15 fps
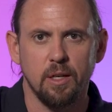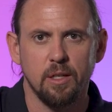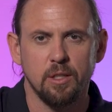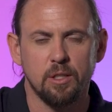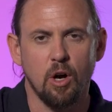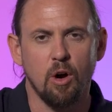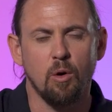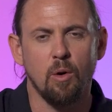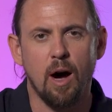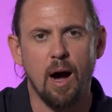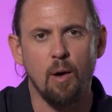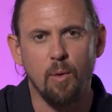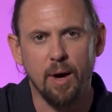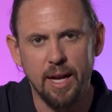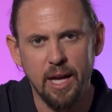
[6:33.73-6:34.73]
So I
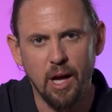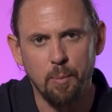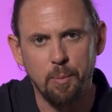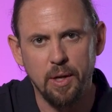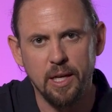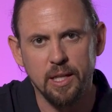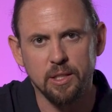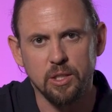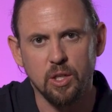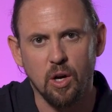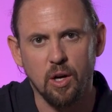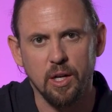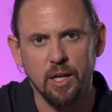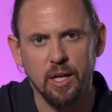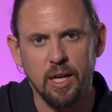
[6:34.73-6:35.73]
want to help you get
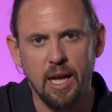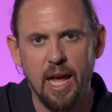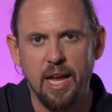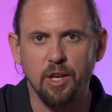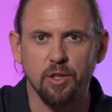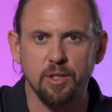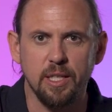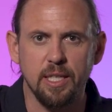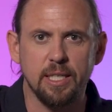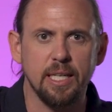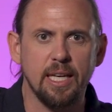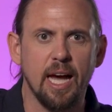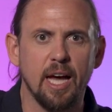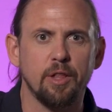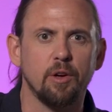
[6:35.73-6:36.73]
started, and you'll need to
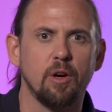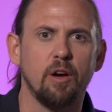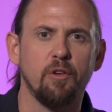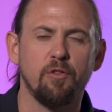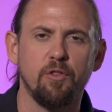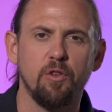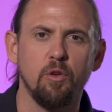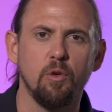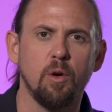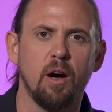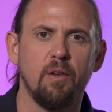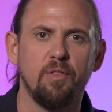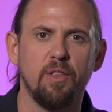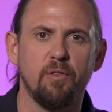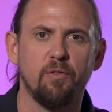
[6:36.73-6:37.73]
gather a few
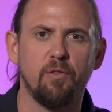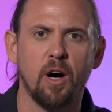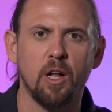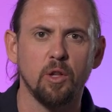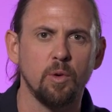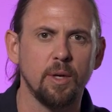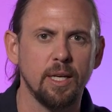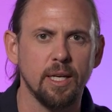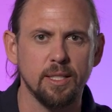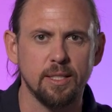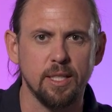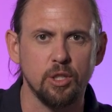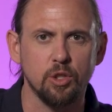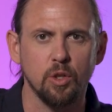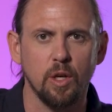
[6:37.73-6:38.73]
of the following
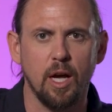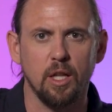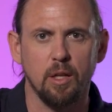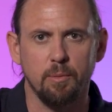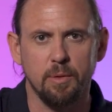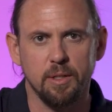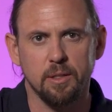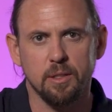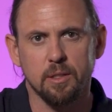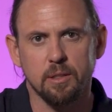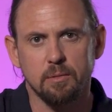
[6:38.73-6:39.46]
essential elements.